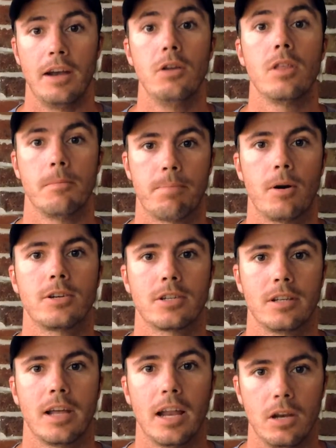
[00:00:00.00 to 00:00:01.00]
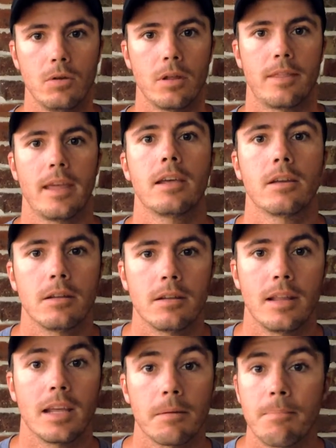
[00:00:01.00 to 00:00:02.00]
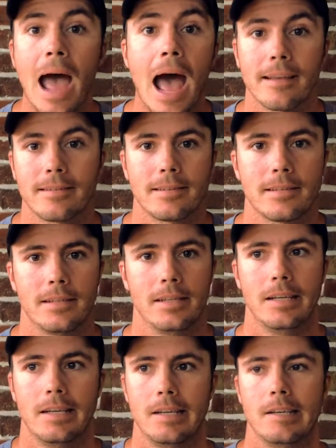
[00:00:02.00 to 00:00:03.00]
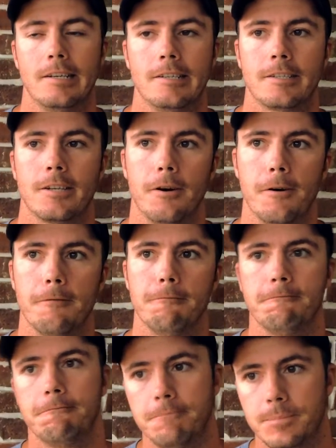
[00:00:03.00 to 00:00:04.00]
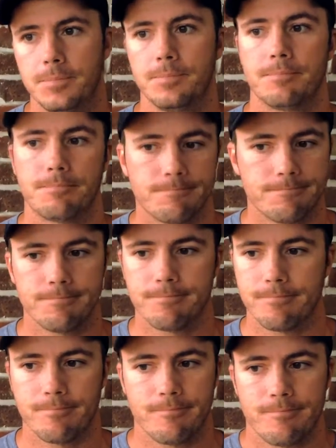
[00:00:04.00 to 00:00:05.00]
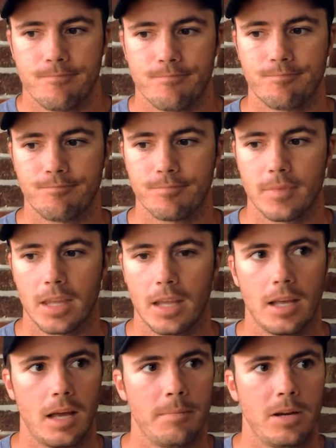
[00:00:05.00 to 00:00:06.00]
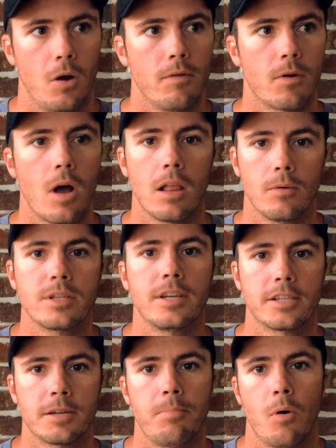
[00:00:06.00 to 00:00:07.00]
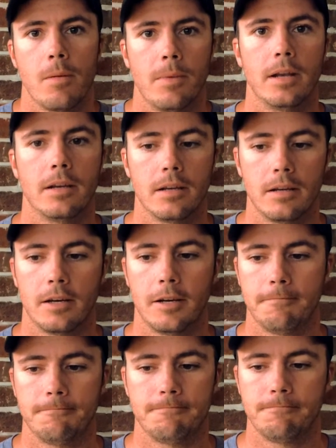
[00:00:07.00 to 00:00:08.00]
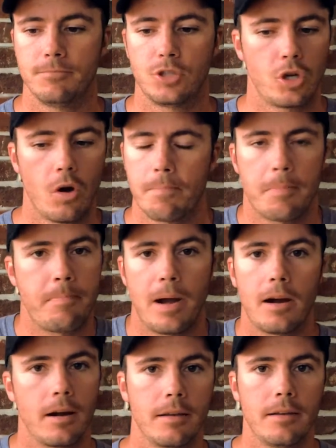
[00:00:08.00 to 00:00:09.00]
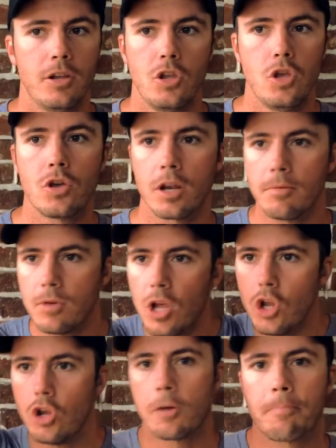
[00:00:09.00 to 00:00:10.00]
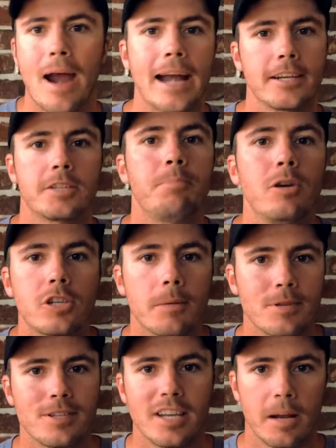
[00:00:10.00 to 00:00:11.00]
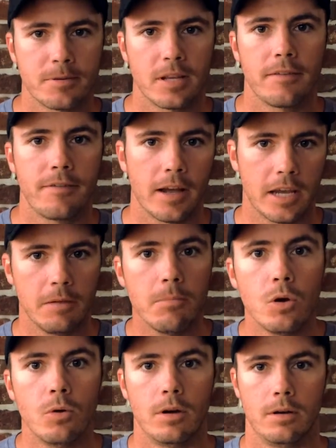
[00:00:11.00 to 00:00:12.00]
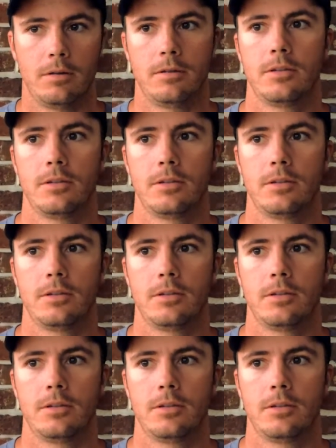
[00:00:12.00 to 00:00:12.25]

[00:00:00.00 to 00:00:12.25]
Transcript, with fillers: I knew them personally. I knew that they could they could pass. So I mean, overall, it was a disappointment. Um, show up prepared. You, you, can you can practice push-ups and sit-ups on the fucking moon.